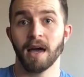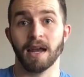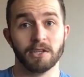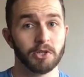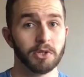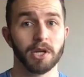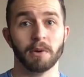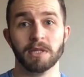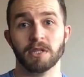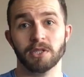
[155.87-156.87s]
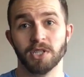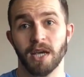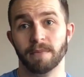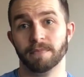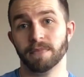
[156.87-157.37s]
And as soon as you go into the
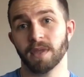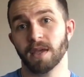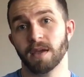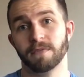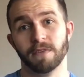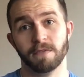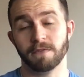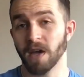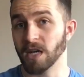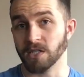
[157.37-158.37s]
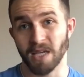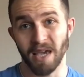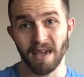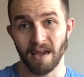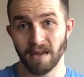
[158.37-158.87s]
gym, for the first
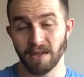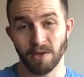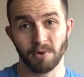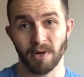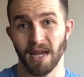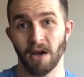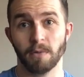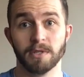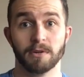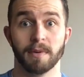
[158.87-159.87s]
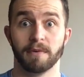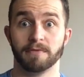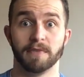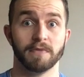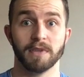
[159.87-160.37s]
year, you could get up to about
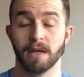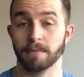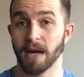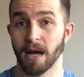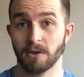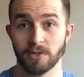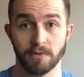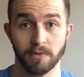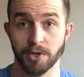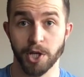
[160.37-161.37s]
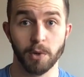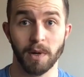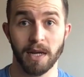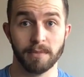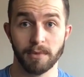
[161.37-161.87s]
15 pounds of new
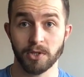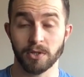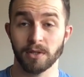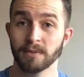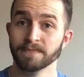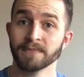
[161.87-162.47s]
lean muscle